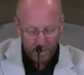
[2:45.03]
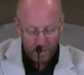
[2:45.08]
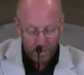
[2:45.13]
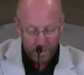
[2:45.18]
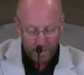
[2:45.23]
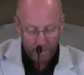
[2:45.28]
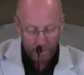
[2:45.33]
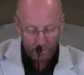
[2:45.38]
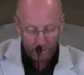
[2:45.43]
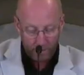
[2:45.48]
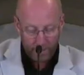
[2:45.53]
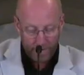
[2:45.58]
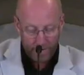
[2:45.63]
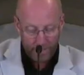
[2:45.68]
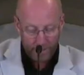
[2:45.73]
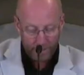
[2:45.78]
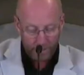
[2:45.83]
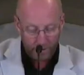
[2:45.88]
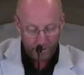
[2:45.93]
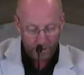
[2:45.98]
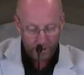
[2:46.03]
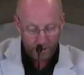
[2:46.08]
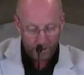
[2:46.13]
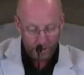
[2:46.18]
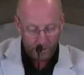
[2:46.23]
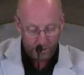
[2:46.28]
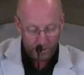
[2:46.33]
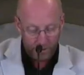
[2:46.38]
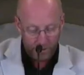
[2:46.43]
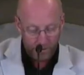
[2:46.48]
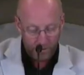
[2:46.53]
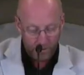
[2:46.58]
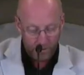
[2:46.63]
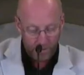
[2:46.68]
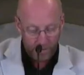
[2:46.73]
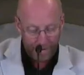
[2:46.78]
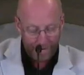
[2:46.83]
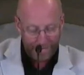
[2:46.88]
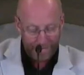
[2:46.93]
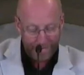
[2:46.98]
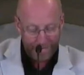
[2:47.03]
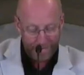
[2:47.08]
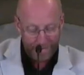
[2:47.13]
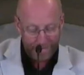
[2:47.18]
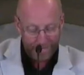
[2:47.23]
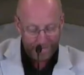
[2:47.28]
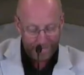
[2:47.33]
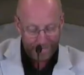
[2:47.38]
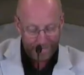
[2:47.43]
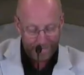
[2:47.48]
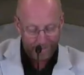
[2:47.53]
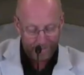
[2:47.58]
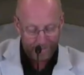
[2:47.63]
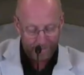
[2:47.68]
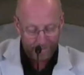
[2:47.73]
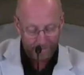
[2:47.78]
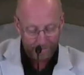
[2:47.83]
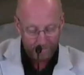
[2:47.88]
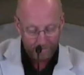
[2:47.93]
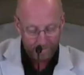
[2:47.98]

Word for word: Yet what I shall choose, I cannot tell.